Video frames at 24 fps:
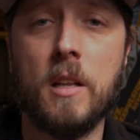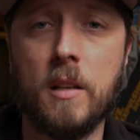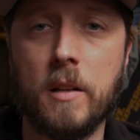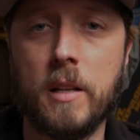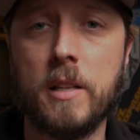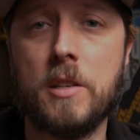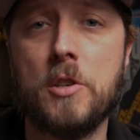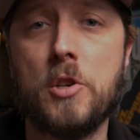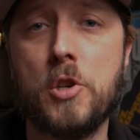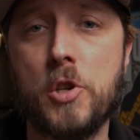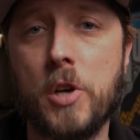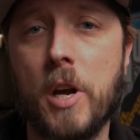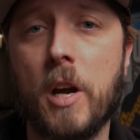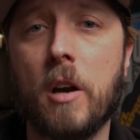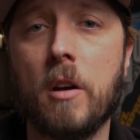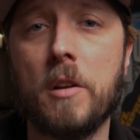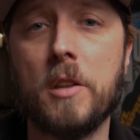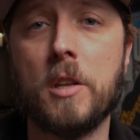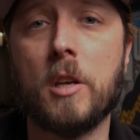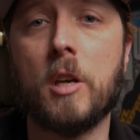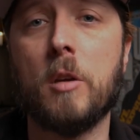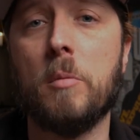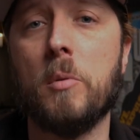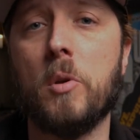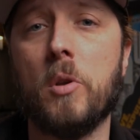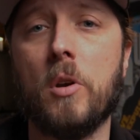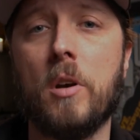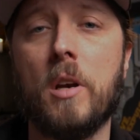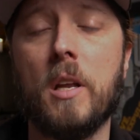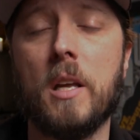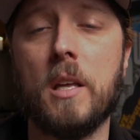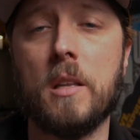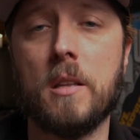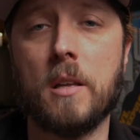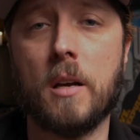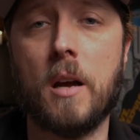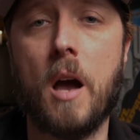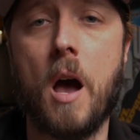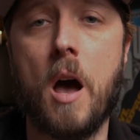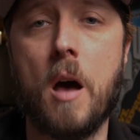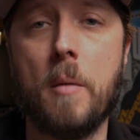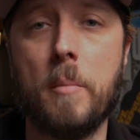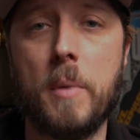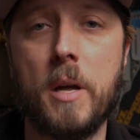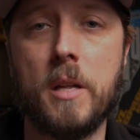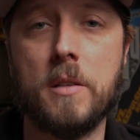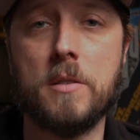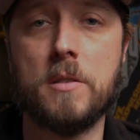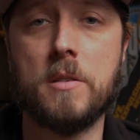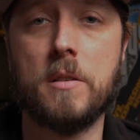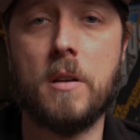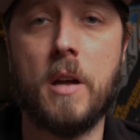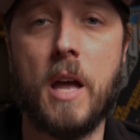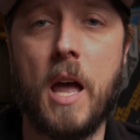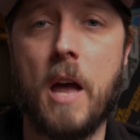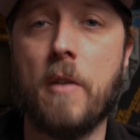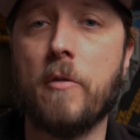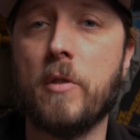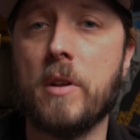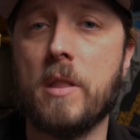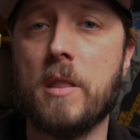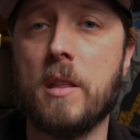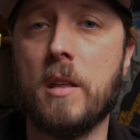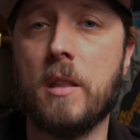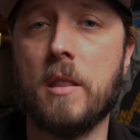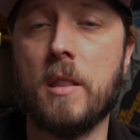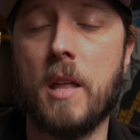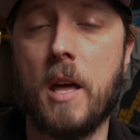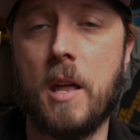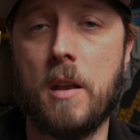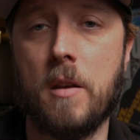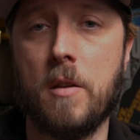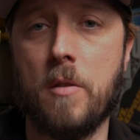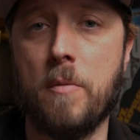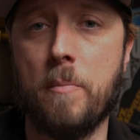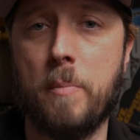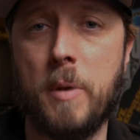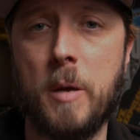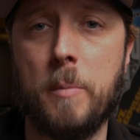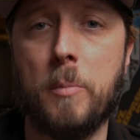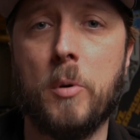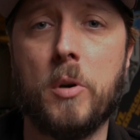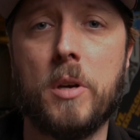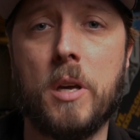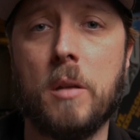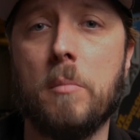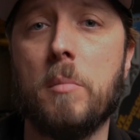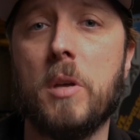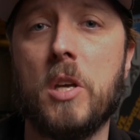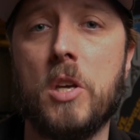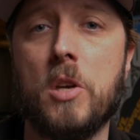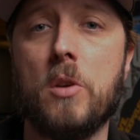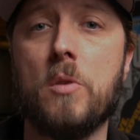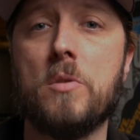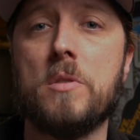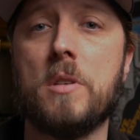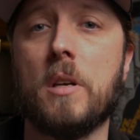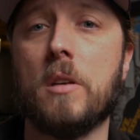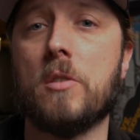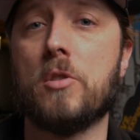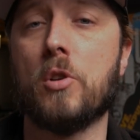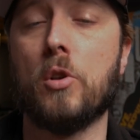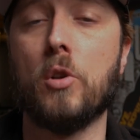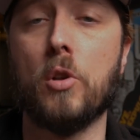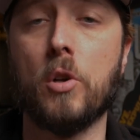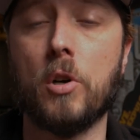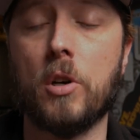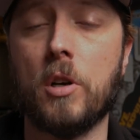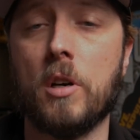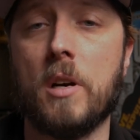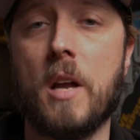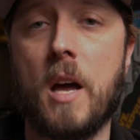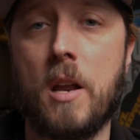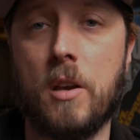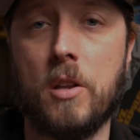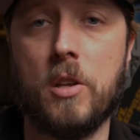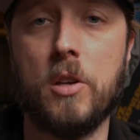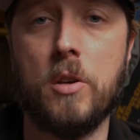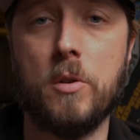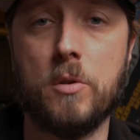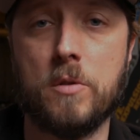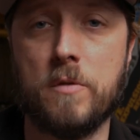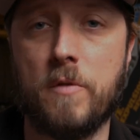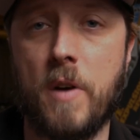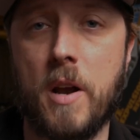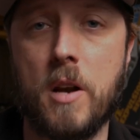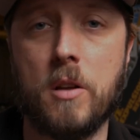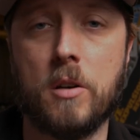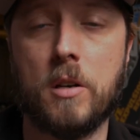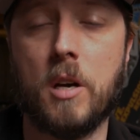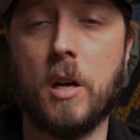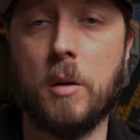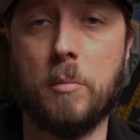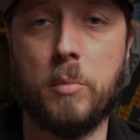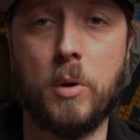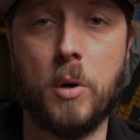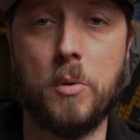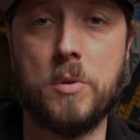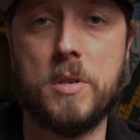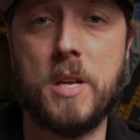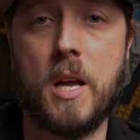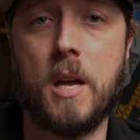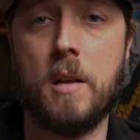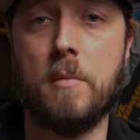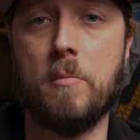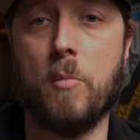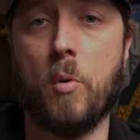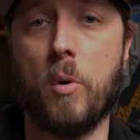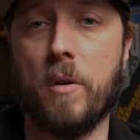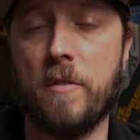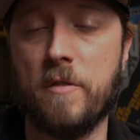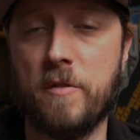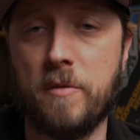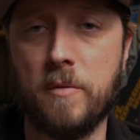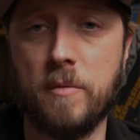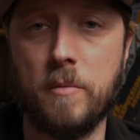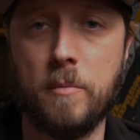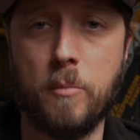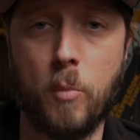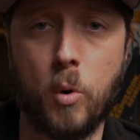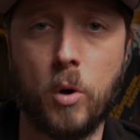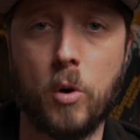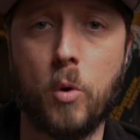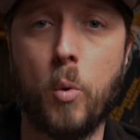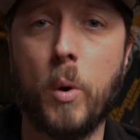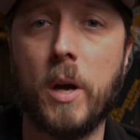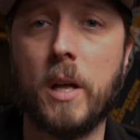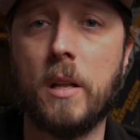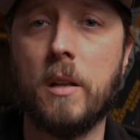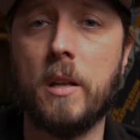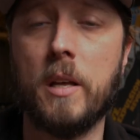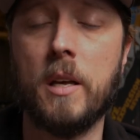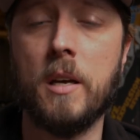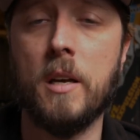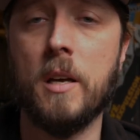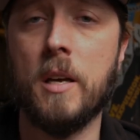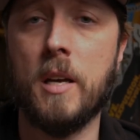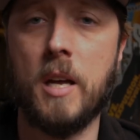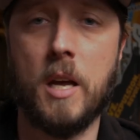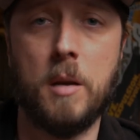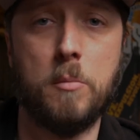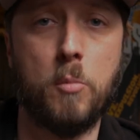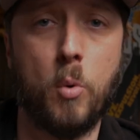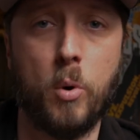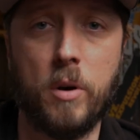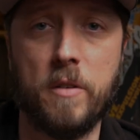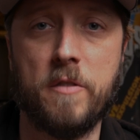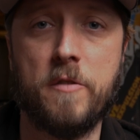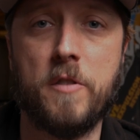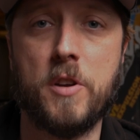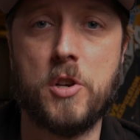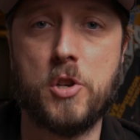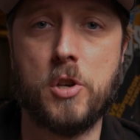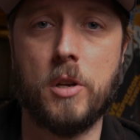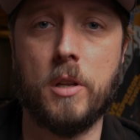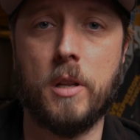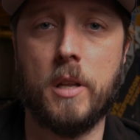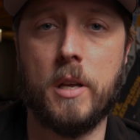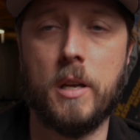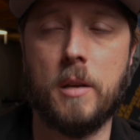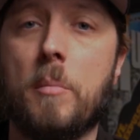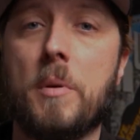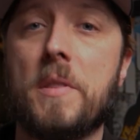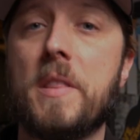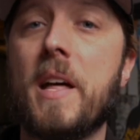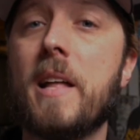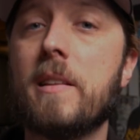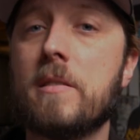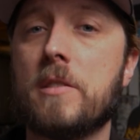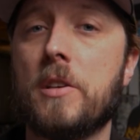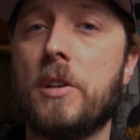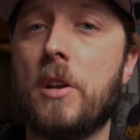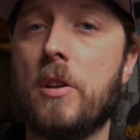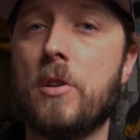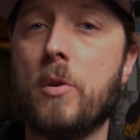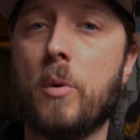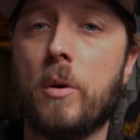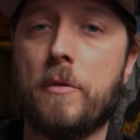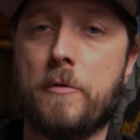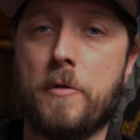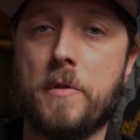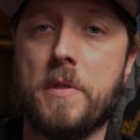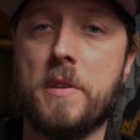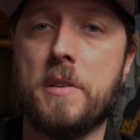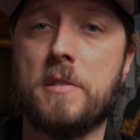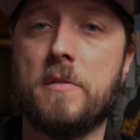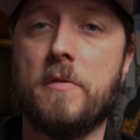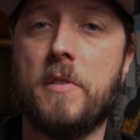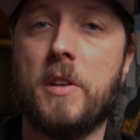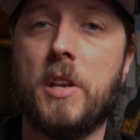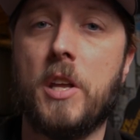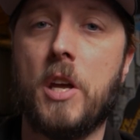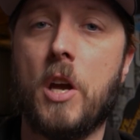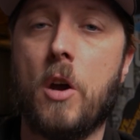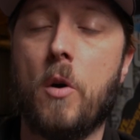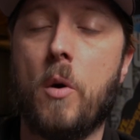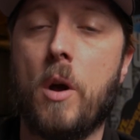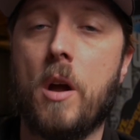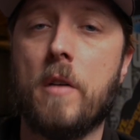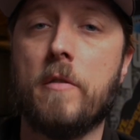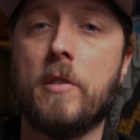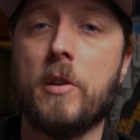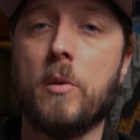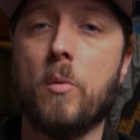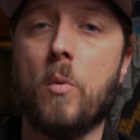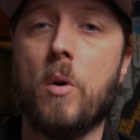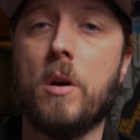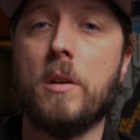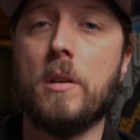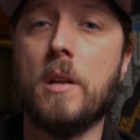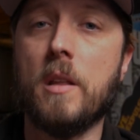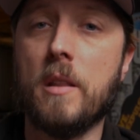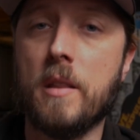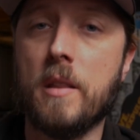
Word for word: Let's share in the community, in the comments, everything that people can be using to learn how to use Final Cut Pro X more quickly and more efficiently. But that's gonna do it for this video, everyone.